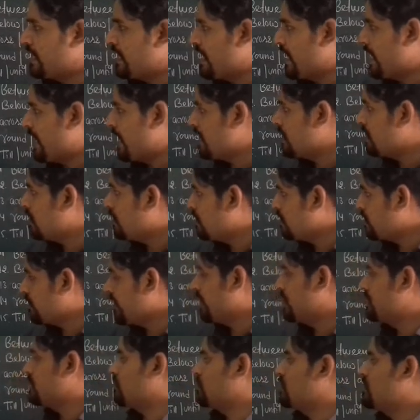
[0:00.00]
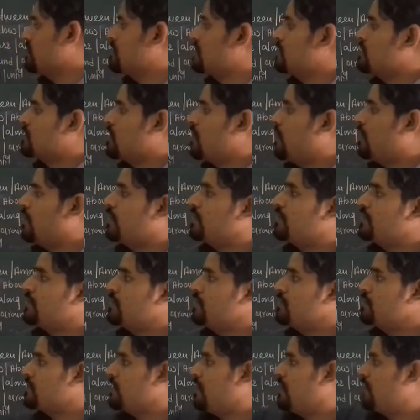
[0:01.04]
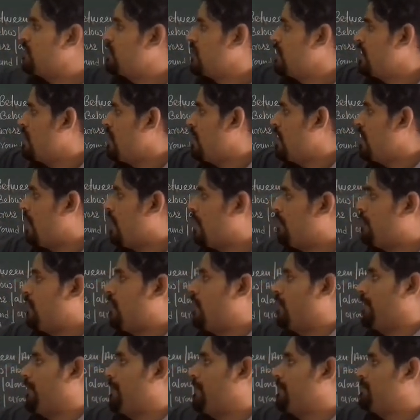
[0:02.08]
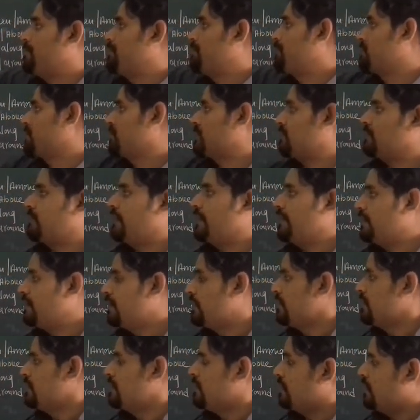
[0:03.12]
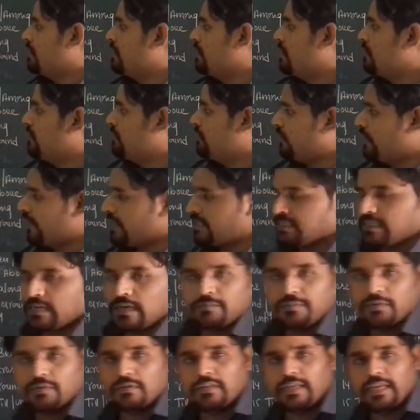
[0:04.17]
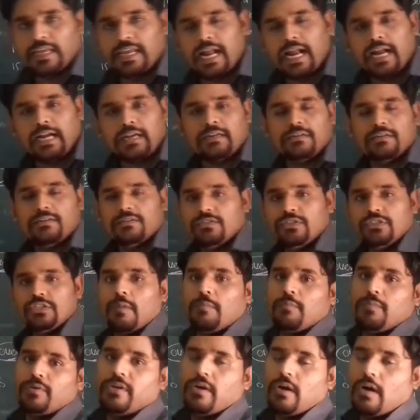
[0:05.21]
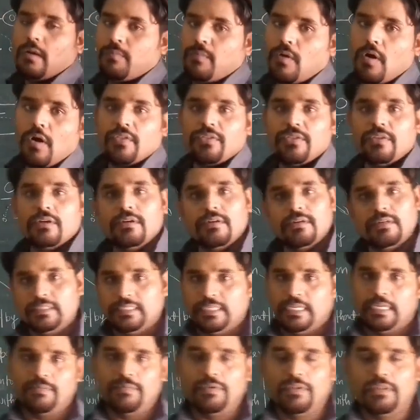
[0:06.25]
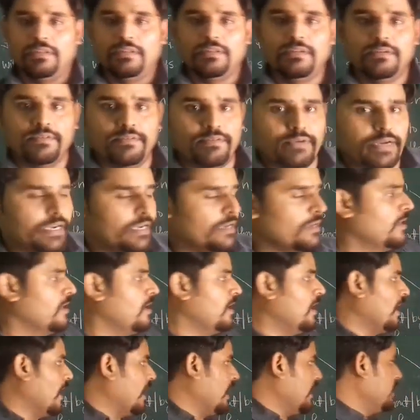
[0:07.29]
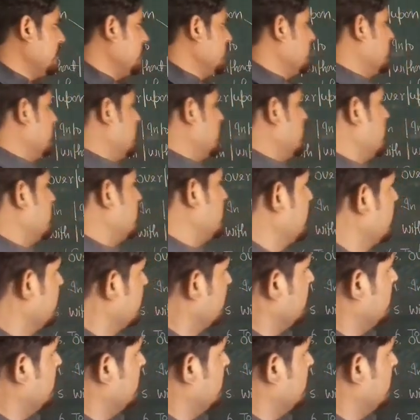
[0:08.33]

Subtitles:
in air, right? So this is called the use of upon, right? For example, the cat jumped upon the table, right? And the